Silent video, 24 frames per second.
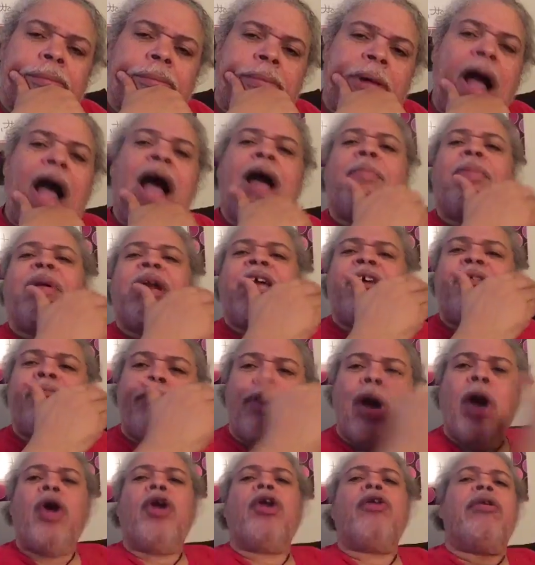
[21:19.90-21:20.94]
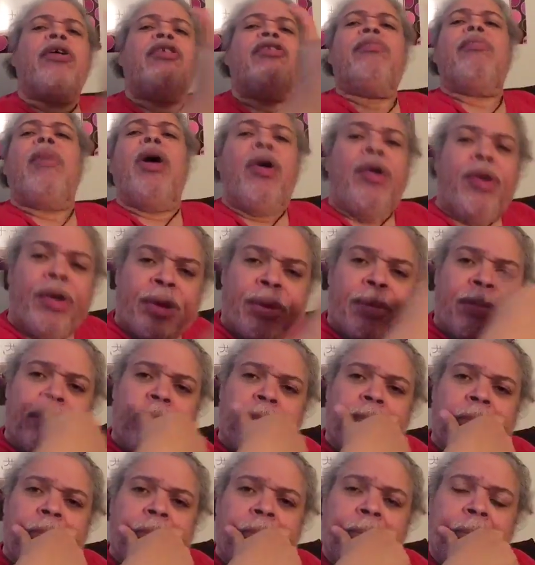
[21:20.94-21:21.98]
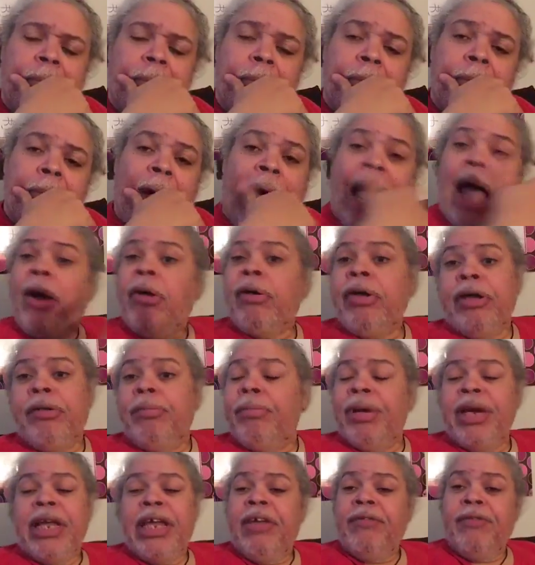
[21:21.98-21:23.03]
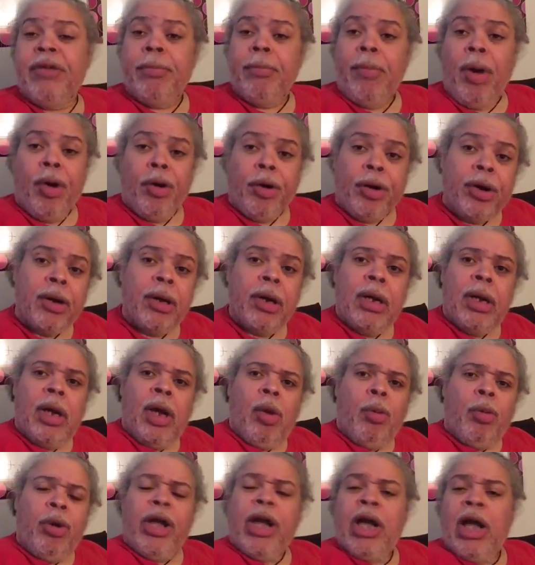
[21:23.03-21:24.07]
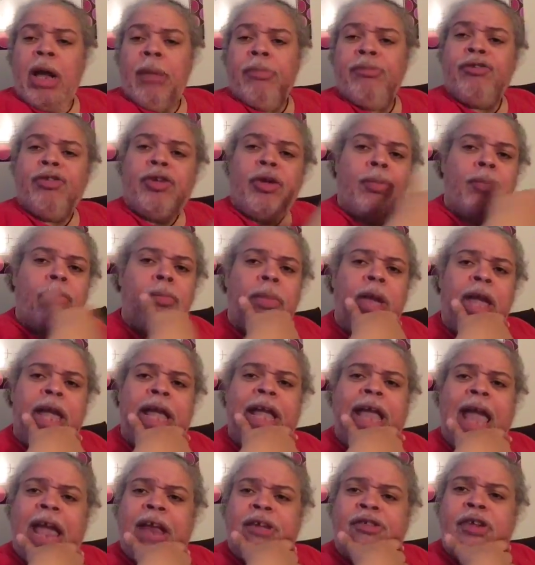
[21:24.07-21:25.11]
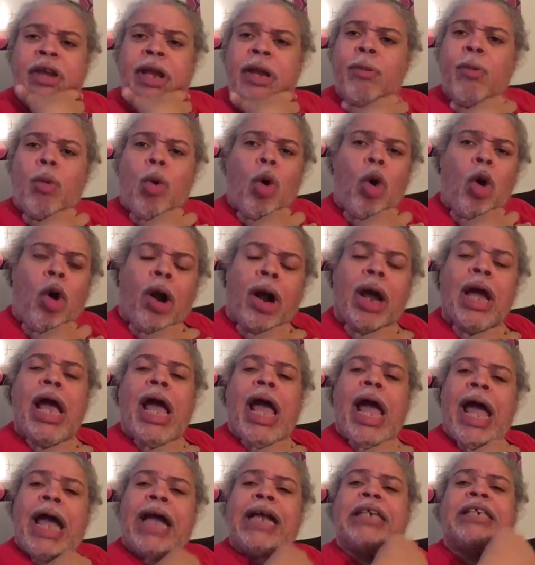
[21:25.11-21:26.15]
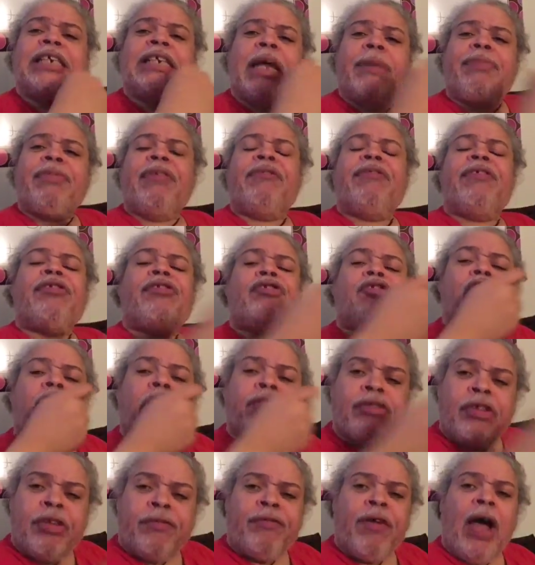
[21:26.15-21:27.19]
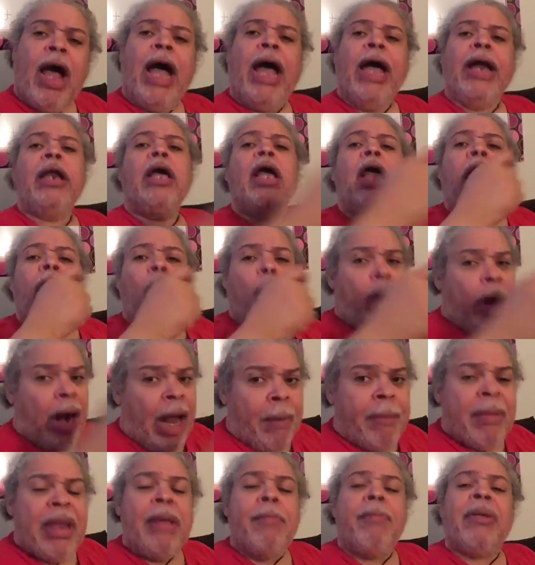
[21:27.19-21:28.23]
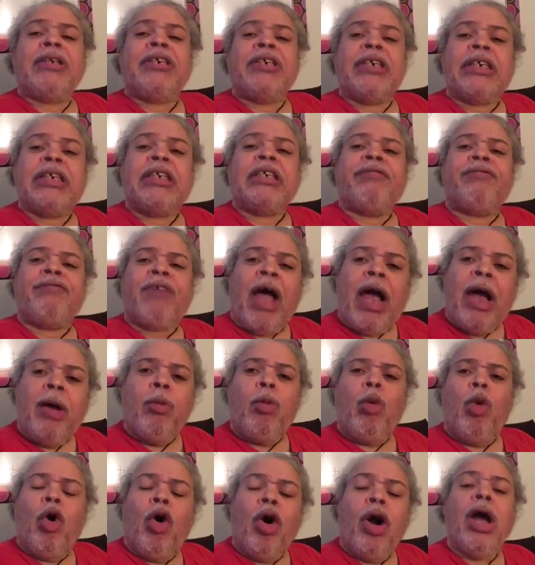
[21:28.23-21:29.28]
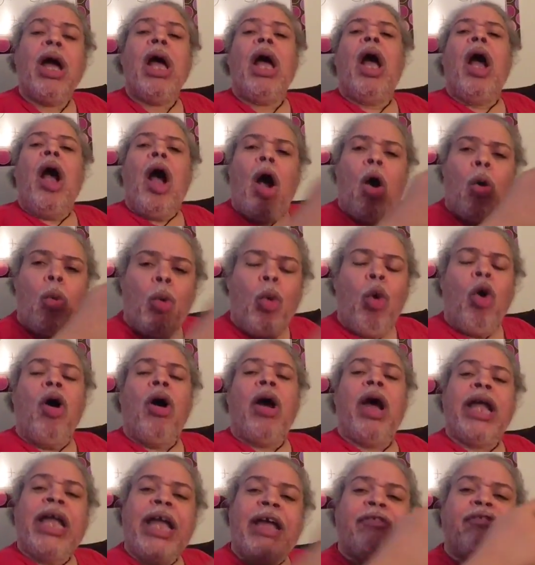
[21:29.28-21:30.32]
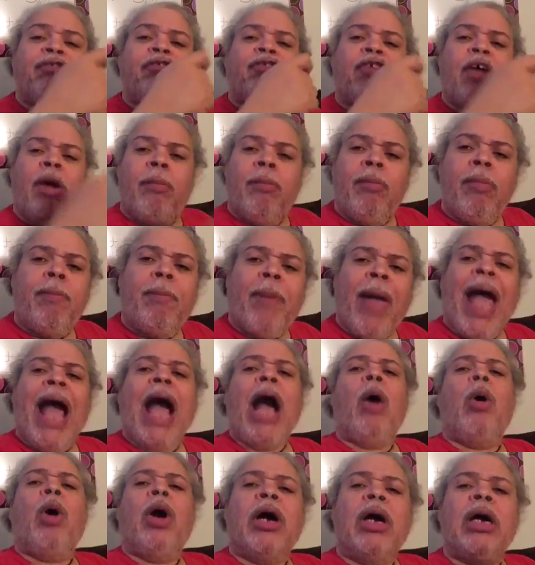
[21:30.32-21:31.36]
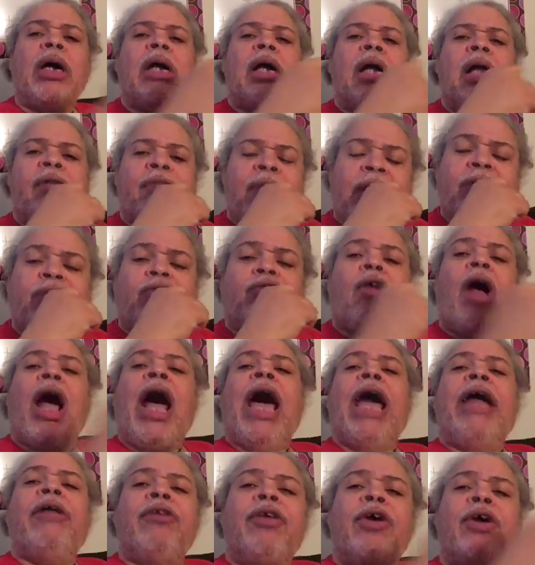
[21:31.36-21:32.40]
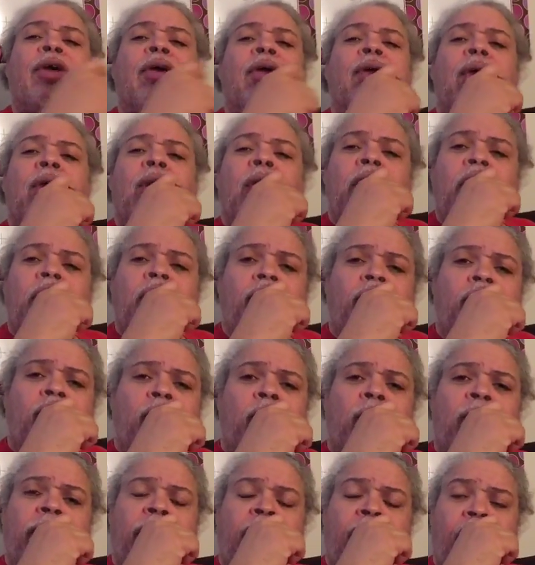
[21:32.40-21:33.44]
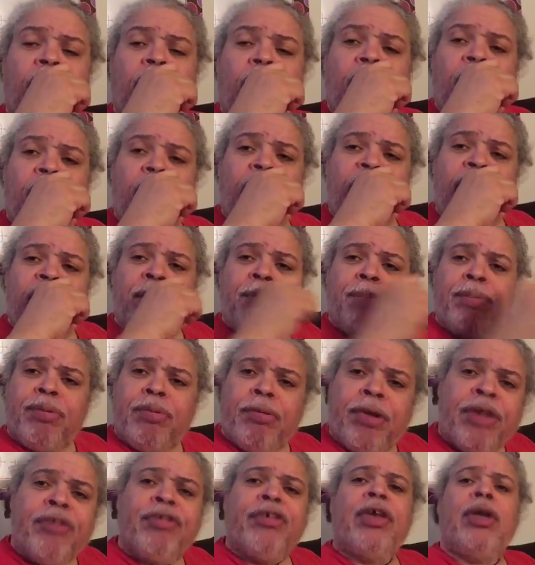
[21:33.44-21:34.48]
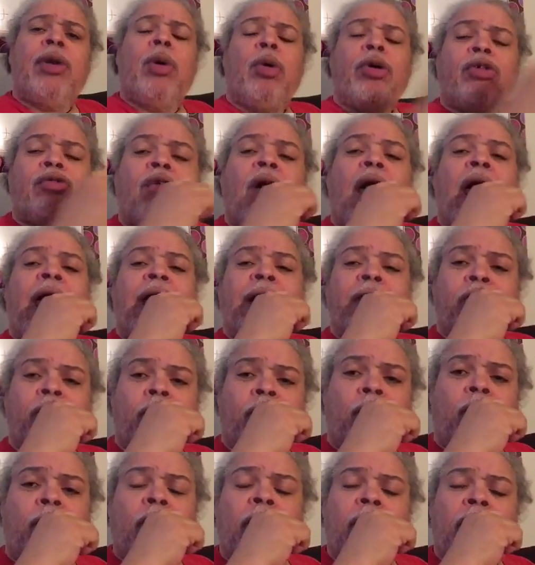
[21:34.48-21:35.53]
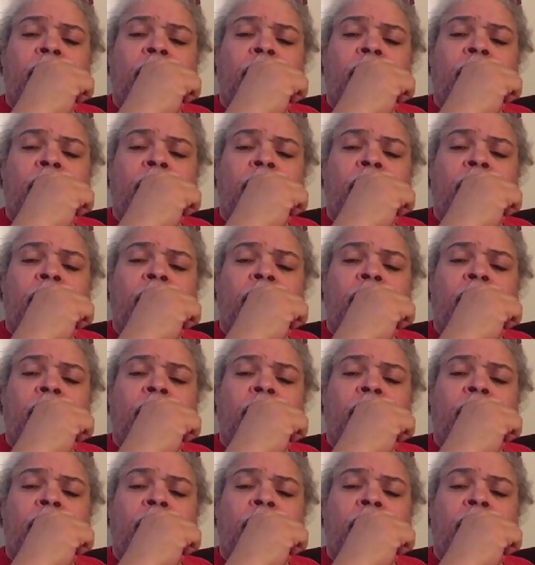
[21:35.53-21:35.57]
I believe murder is murder. I don't even believe in murder when it comes to engaging in war, except if it's justified. And what I mean by justified war, a war against some power that's trying to imprison or trying to